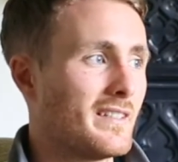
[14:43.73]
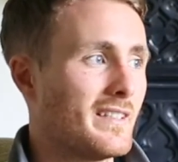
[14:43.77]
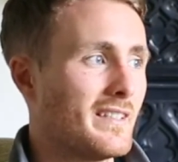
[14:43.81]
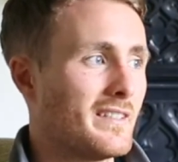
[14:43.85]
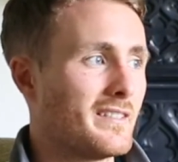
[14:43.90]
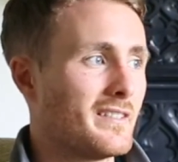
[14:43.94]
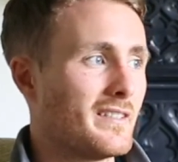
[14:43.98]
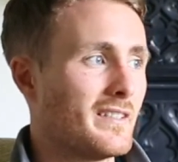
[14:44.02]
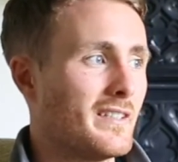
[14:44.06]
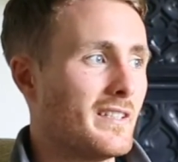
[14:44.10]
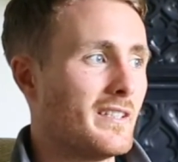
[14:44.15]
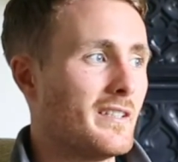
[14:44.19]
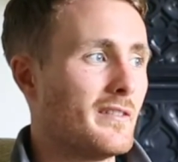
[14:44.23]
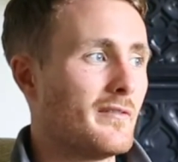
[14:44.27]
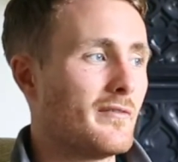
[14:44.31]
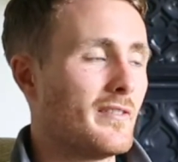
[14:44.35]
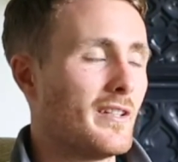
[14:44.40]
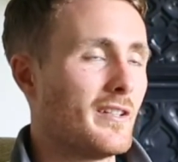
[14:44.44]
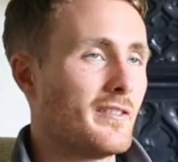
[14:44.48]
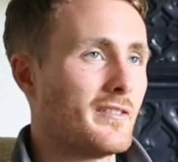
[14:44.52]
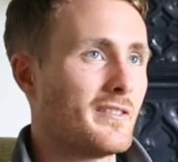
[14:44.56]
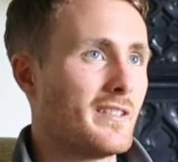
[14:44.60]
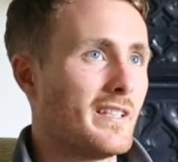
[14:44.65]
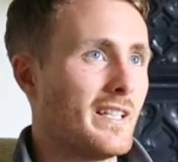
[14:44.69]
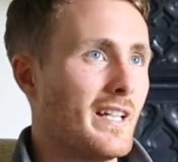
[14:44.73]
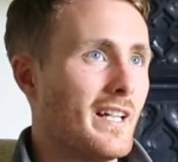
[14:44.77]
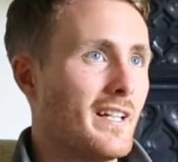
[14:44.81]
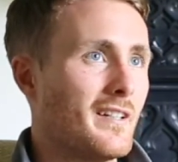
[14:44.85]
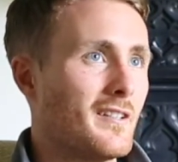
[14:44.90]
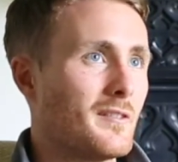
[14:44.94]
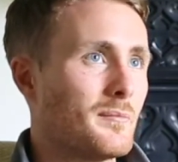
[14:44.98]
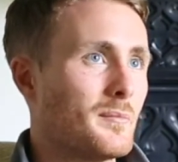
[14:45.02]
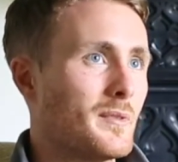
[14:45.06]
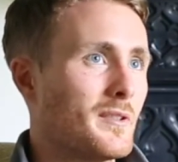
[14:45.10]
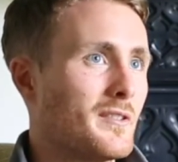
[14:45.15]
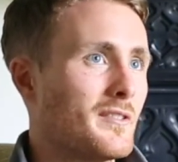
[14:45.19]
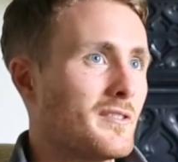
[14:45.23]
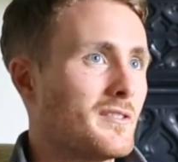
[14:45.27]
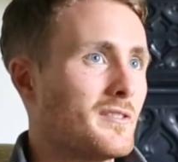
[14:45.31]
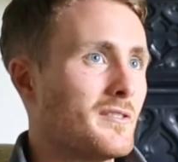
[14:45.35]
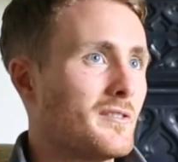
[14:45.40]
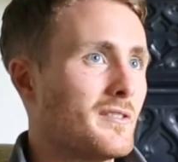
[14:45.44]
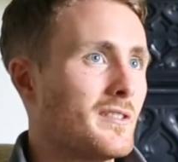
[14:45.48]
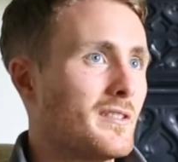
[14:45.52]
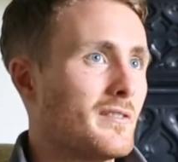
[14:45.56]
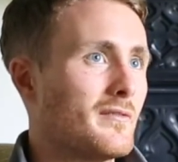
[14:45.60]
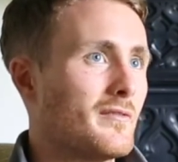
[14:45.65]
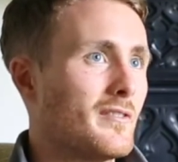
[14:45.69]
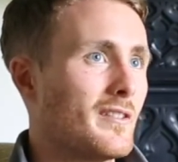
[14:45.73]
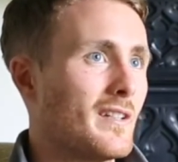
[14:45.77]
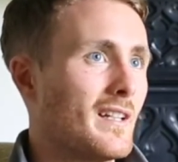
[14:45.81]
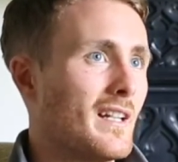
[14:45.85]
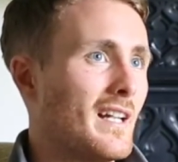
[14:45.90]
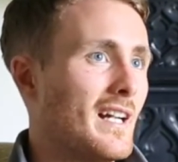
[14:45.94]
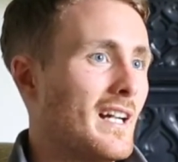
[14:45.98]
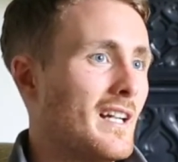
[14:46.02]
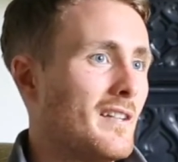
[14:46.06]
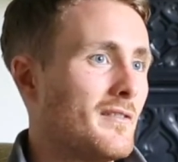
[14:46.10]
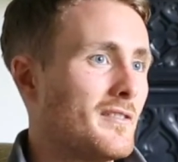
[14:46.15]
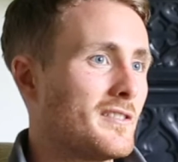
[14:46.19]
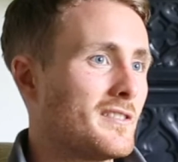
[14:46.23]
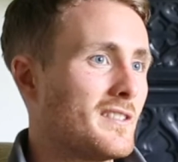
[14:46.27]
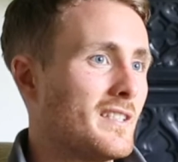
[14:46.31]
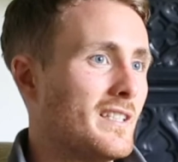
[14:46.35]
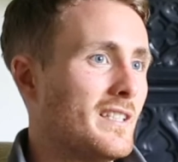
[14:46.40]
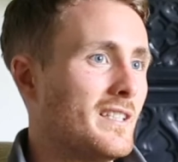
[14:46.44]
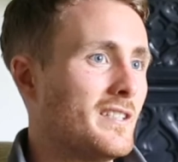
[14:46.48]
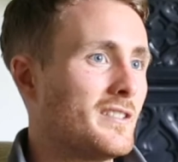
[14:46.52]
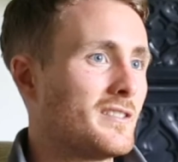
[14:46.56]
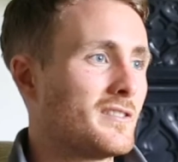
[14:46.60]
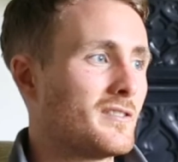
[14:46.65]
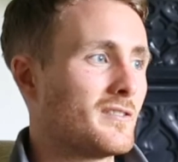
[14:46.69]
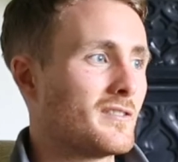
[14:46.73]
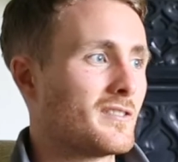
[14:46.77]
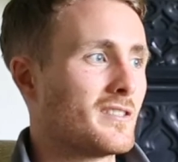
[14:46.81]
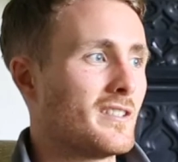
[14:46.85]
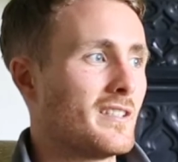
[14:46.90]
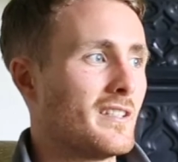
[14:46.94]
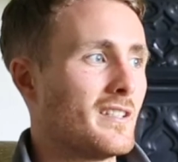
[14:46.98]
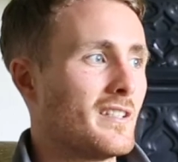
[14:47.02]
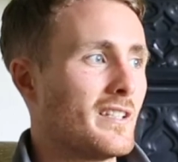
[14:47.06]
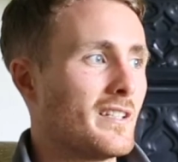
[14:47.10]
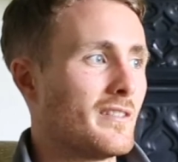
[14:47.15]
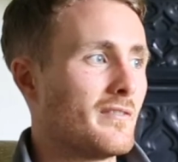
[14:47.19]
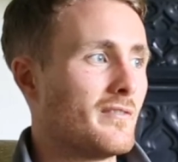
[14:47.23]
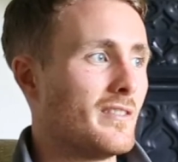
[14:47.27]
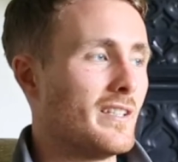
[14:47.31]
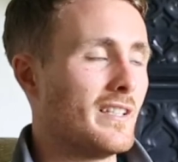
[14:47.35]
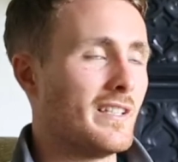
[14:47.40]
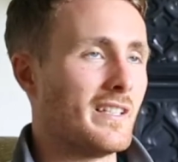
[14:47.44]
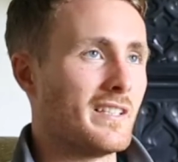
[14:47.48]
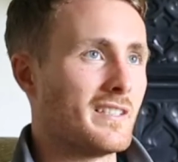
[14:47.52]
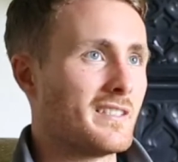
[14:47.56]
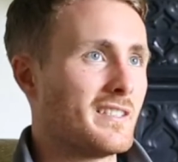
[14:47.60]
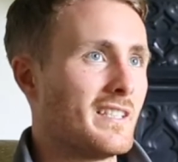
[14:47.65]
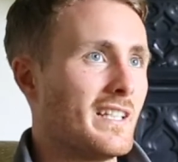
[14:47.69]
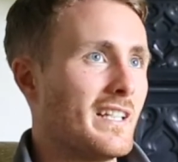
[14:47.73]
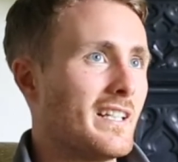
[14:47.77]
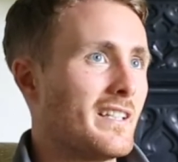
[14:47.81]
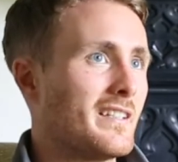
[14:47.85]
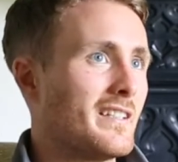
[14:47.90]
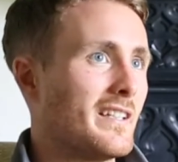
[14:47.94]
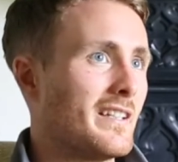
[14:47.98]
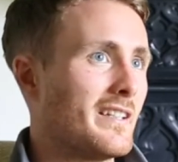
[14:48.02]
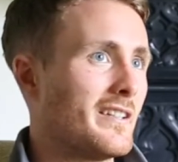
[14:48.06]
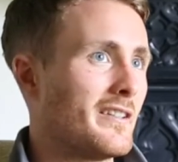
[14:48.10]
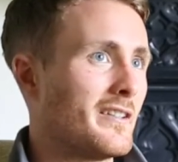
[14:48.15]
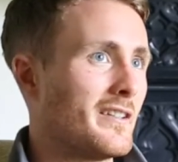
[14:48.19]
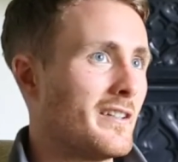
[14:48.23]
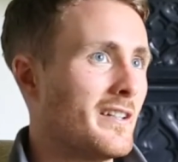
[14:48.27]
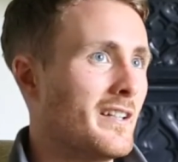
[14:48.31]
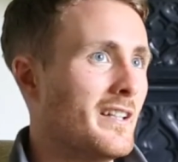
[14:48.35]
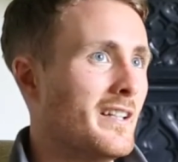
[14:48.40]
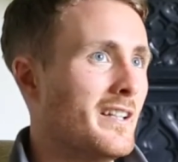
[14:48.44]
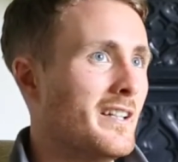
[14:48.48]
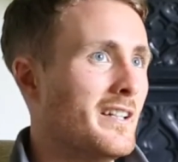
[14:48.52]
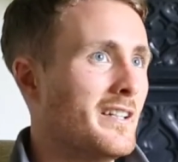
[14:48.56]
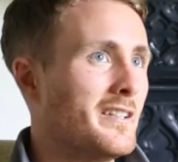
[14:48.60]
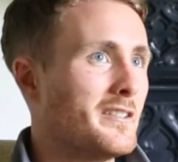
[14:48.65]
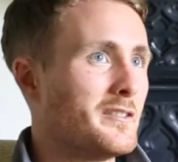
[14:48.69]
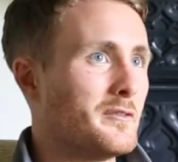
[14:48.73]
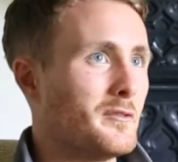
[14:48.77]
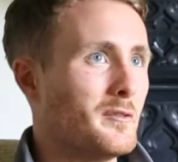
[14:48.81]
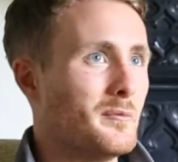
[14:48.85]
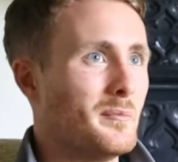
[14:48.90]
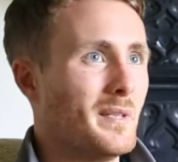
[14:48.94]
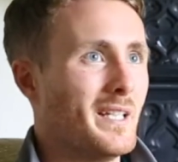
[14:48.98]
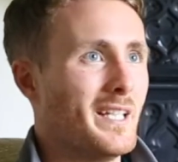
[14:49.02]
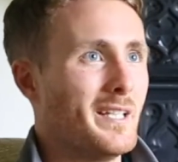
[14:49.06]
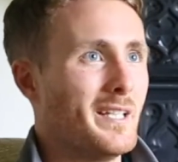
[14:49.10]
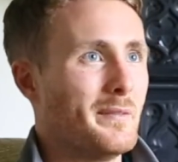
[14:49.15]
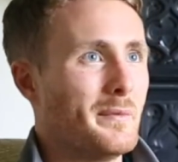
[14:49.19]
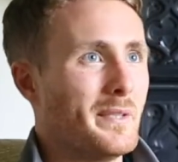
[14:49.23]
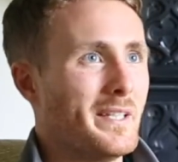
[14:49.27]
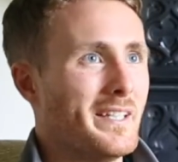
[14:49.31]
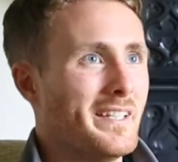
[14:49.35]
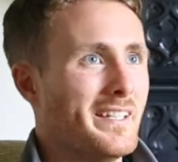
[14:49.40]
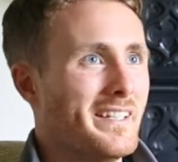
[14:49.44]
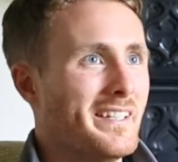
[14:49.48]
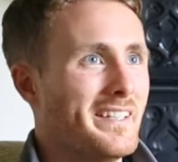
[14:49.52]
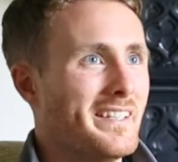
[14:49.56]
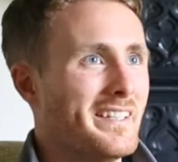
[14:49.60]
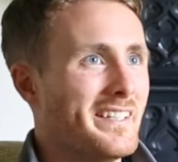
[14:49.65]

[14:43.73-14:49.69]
That's how you give flowers to the adult, but there's nothing for the larva stage, so it's kind of like feeding a steak dinner to a baby.